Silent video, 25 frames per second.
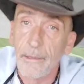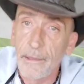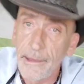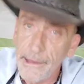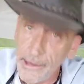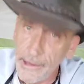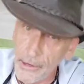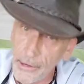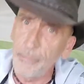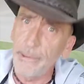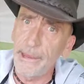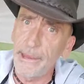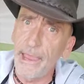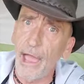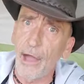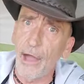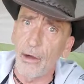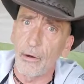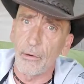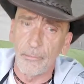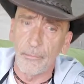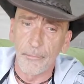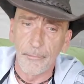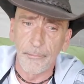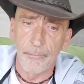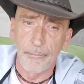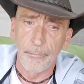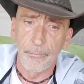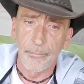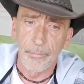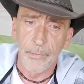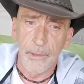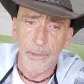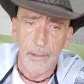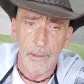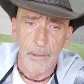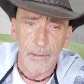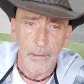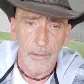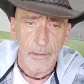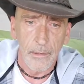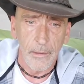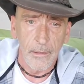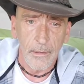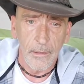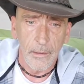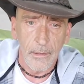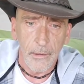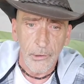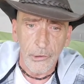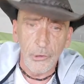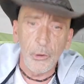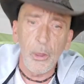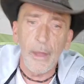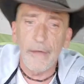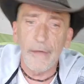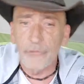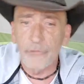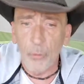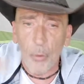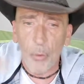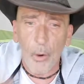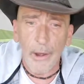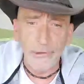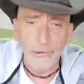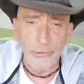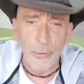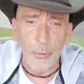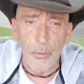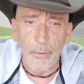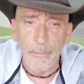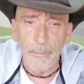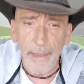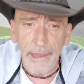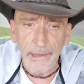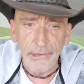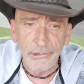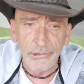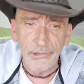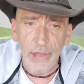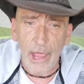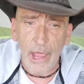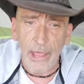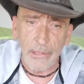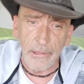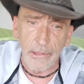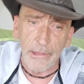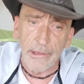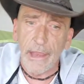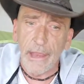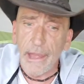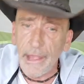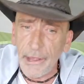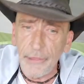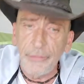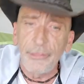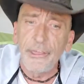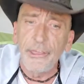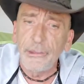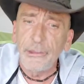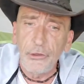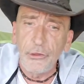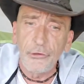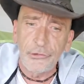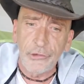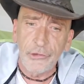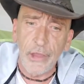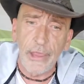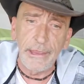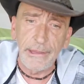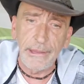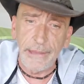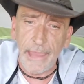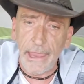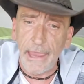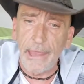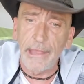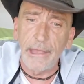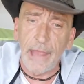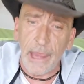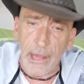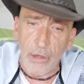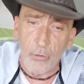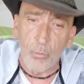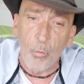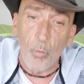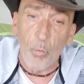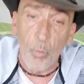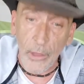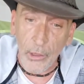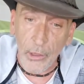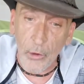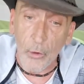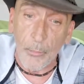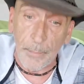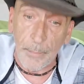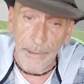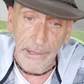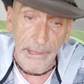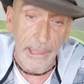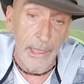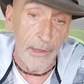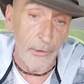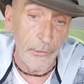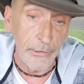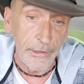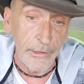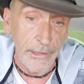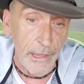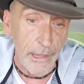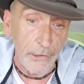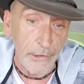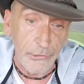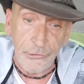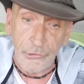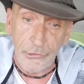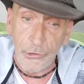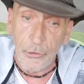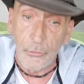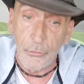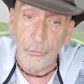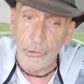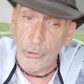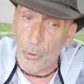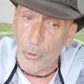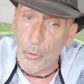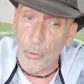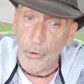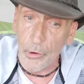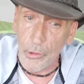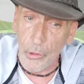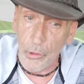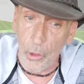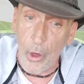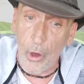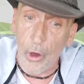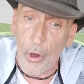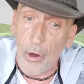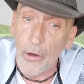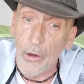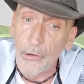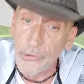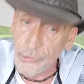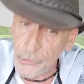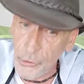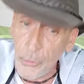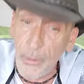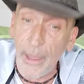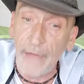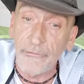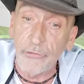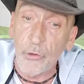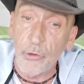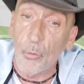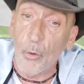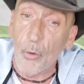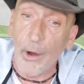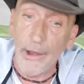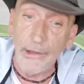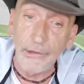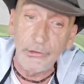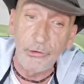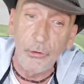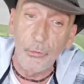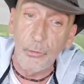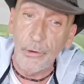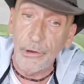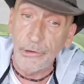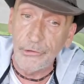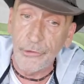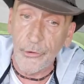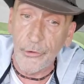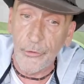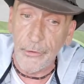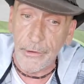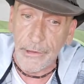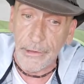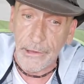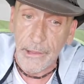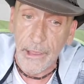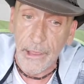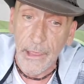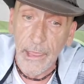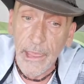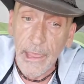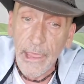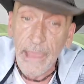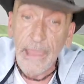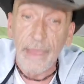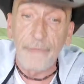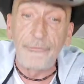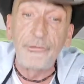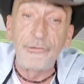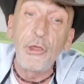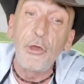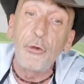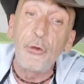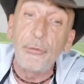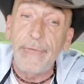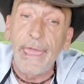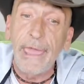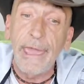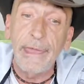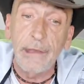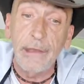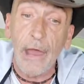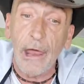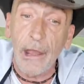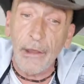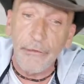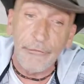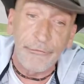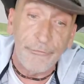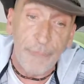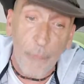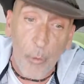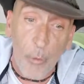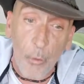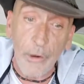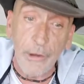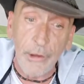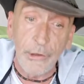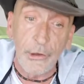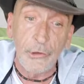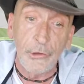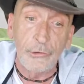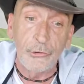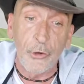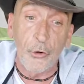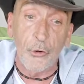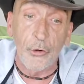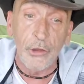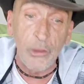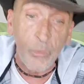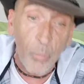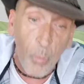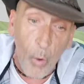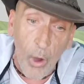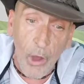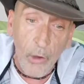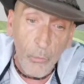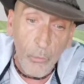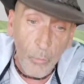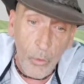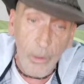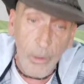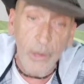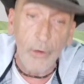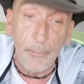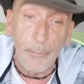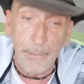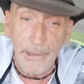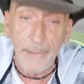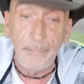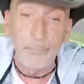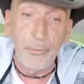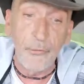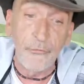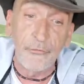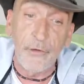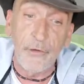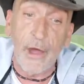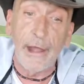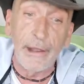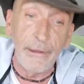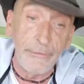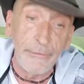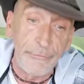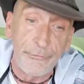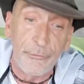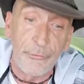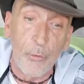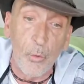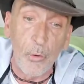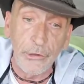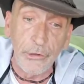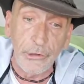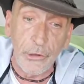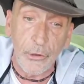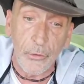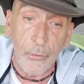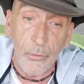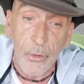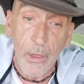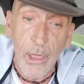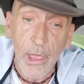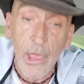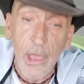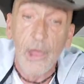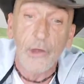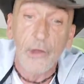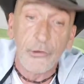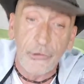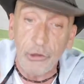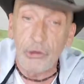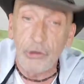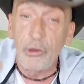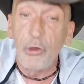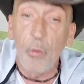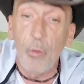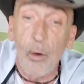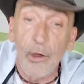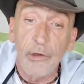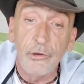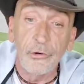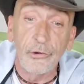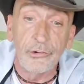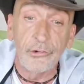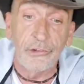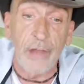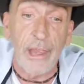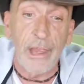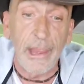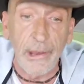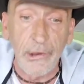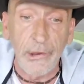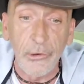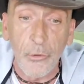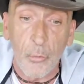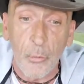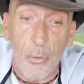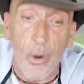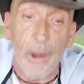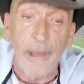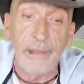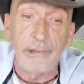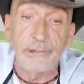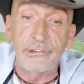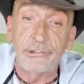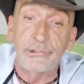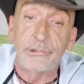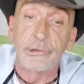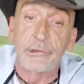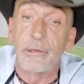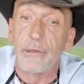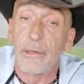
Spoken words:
hear me out. You have the right to remain silent. Anything you say can and will be held against you in the court of law. You have the right to an attorney. If you cannot afford an attorney, one will be provided for you. Do you understand the rights